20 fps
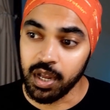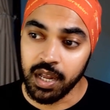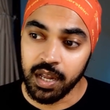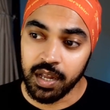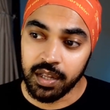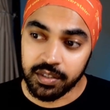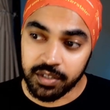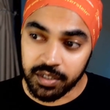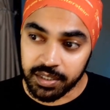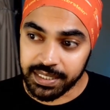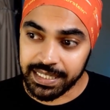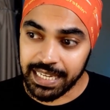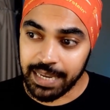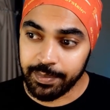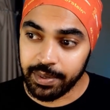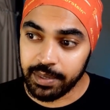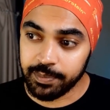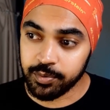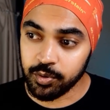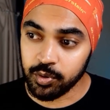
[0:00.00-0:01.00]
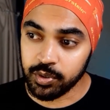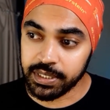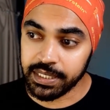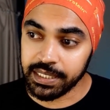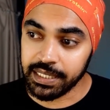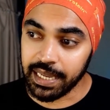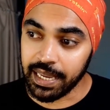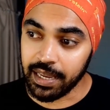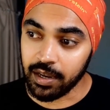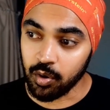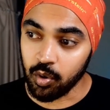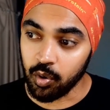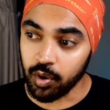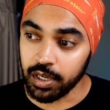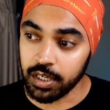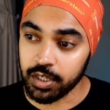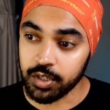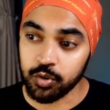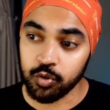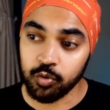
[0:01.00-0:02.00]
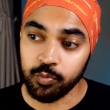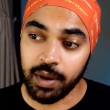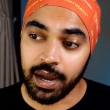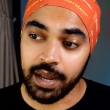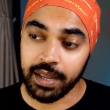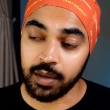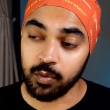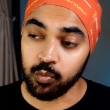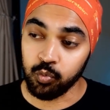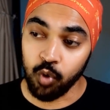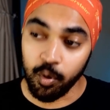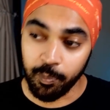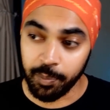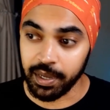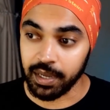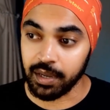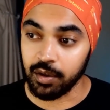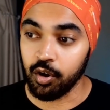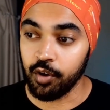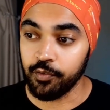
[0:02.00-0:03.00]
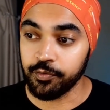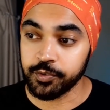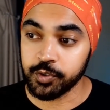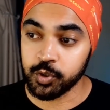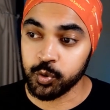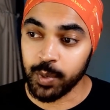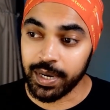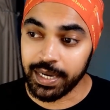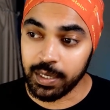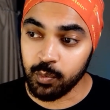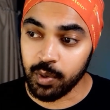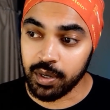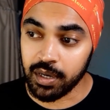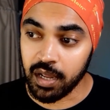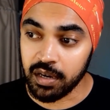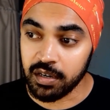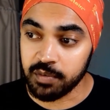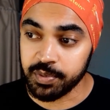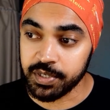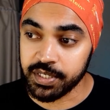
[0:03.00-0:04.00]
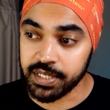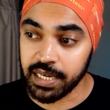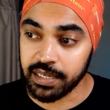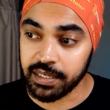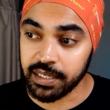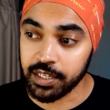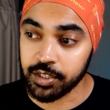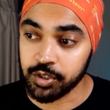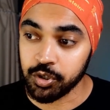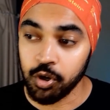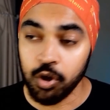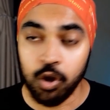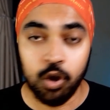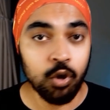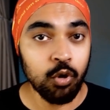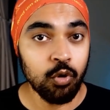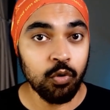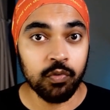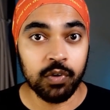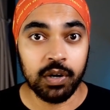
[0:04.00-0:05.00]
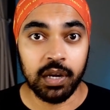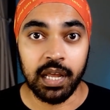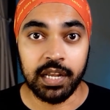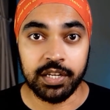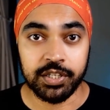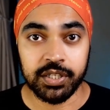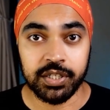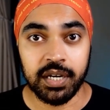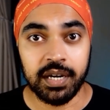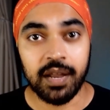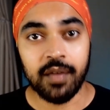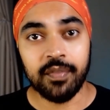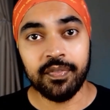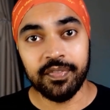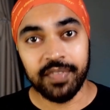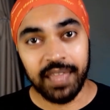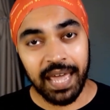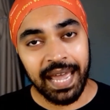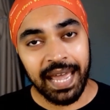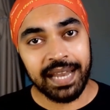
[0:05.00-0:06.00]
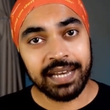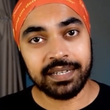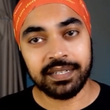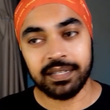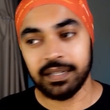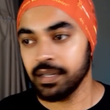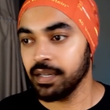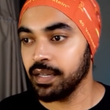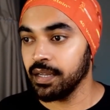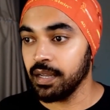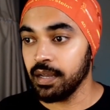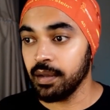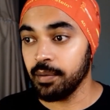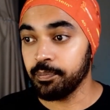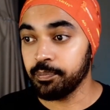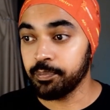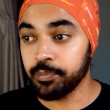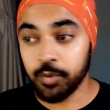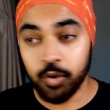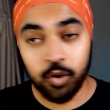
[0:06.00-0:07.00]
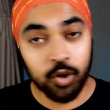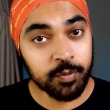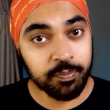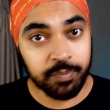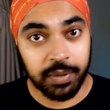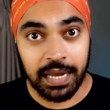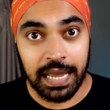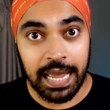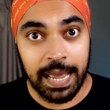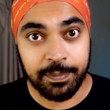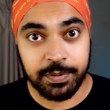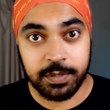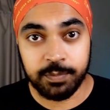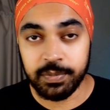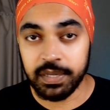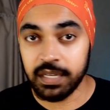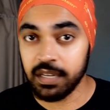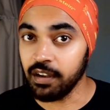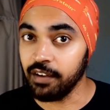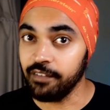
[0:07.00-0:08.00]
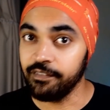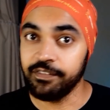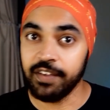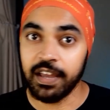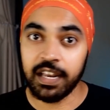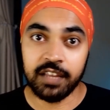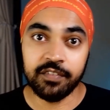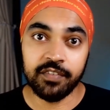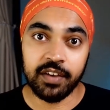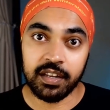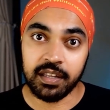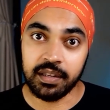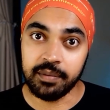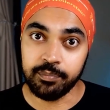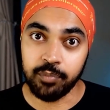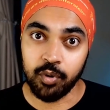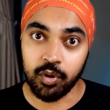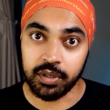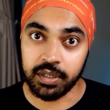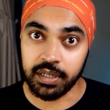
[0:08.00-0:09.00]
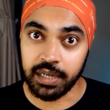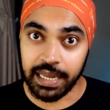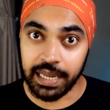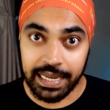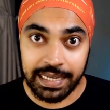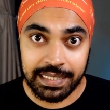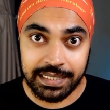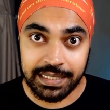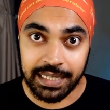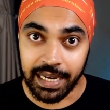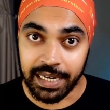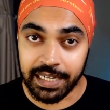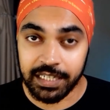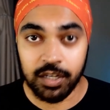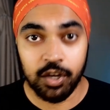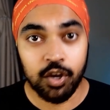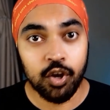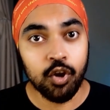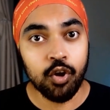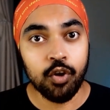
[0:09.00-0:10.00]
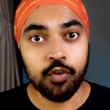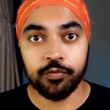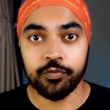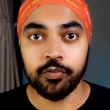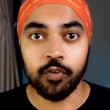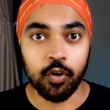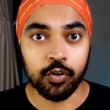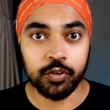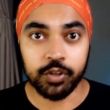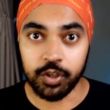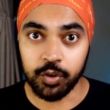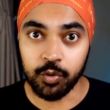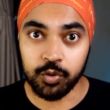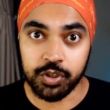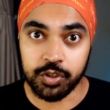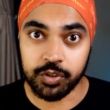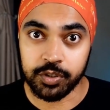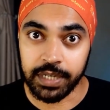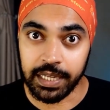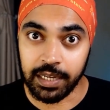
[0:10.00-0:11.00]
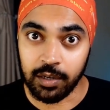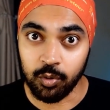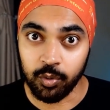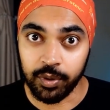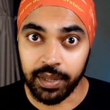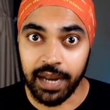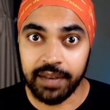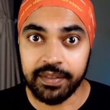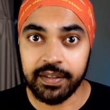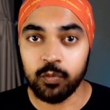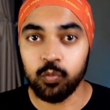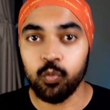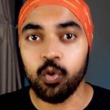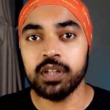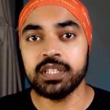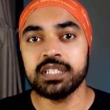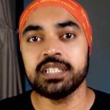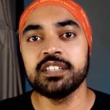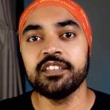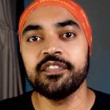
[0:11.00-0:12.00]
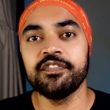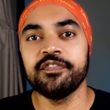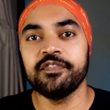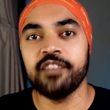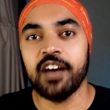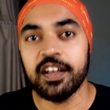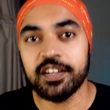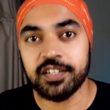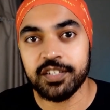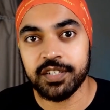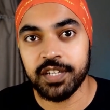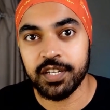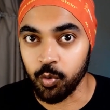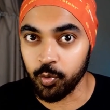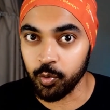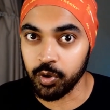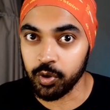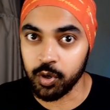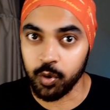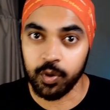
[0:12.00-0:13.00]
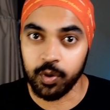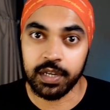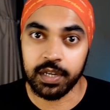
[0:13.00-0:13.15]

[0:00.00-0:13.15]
30 ml protein hair oil grew by a whopping of 2100% over last year. Now that could perhaps be a very, very important insight for the user to take a look at, that what's the fastest growing